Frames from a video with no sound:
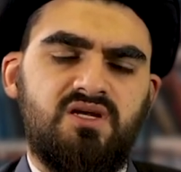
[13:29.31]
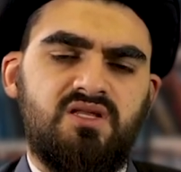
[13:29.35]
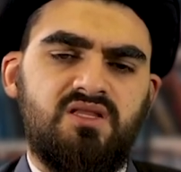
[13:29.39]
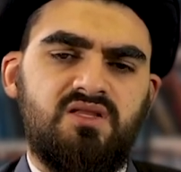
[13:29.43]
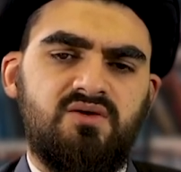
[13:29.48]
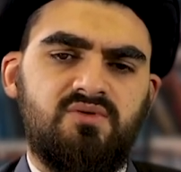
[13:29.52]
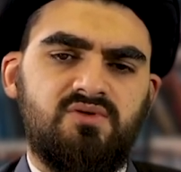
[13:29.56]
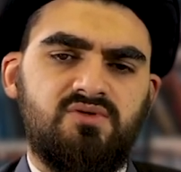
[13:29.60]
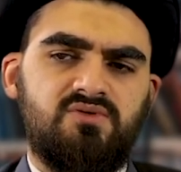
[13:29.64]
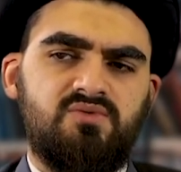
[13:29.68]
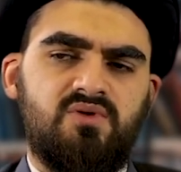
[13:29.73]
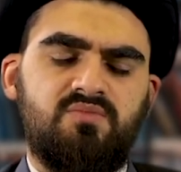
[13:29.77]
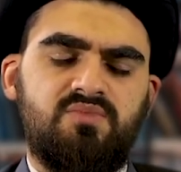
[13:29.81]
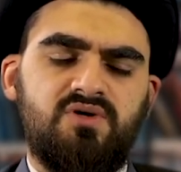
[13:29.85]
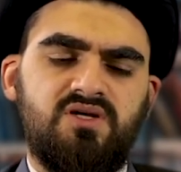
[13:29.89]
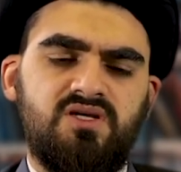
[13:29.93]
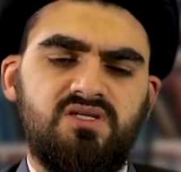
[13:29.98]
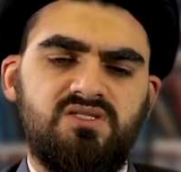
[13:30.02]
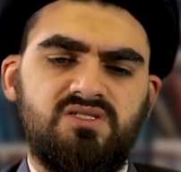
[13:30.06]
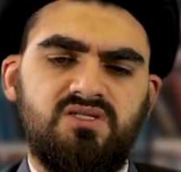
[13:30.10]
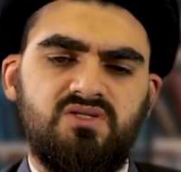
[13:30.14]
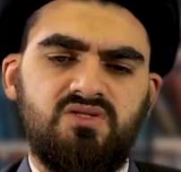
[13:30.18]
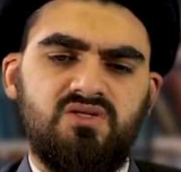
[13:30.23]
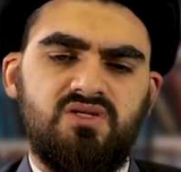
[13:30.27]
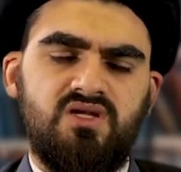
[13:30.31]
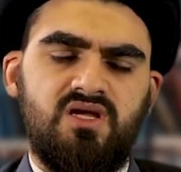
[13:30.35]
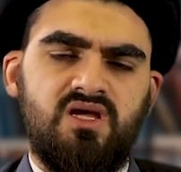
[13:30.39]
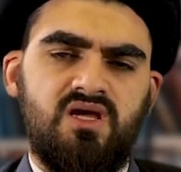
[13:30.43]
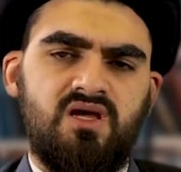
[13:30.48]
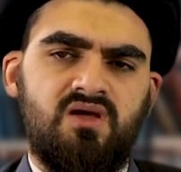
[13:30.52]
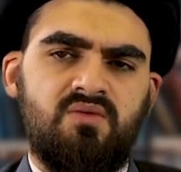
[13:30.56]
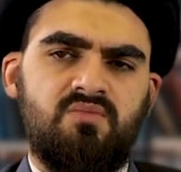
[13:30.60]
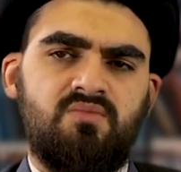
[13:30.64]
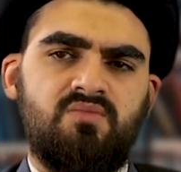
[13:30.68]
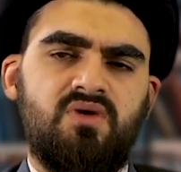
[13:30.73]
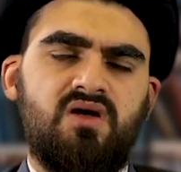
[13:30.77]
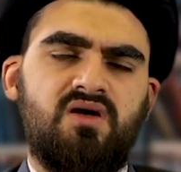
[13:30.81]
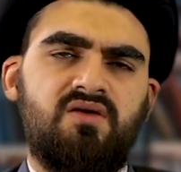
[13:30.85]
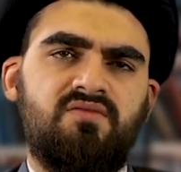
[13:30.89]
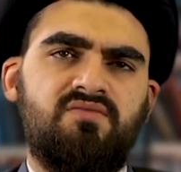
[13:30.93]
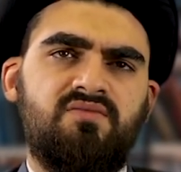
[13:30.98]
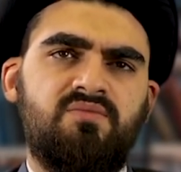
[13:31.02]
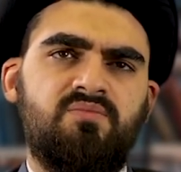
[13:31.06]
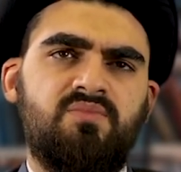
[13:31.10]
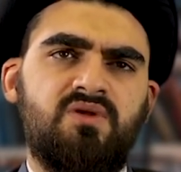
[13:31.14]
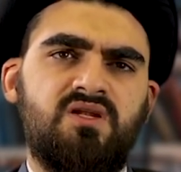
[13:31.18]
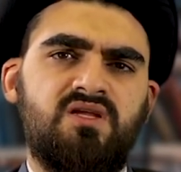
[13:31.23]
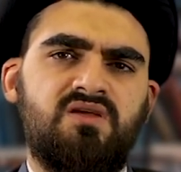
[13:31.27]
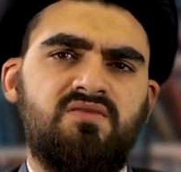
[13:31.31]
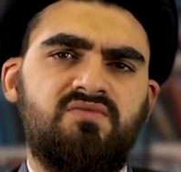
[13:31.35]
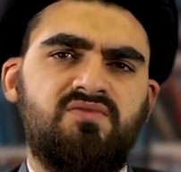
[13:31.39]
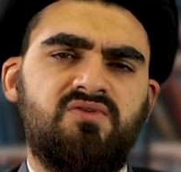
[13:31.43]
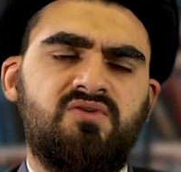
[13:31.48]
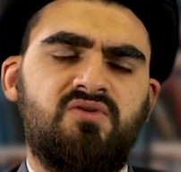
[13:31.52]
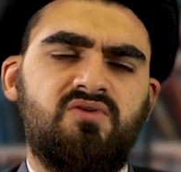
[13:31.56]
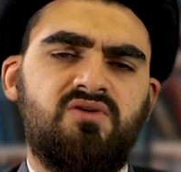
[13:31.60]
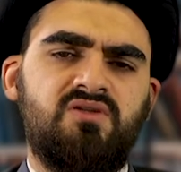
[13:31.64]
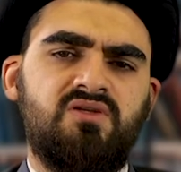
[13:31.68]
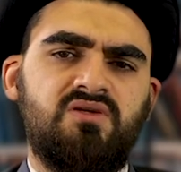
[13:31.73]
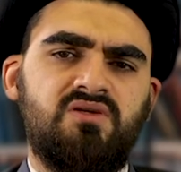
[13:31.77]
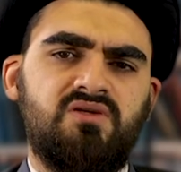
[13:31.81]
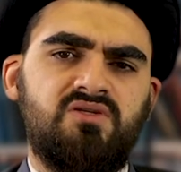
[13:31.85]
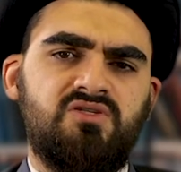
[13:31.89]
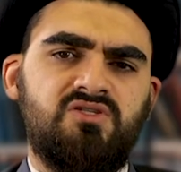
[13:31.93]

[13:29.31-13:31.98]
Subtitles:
There was one person, I believe Dr.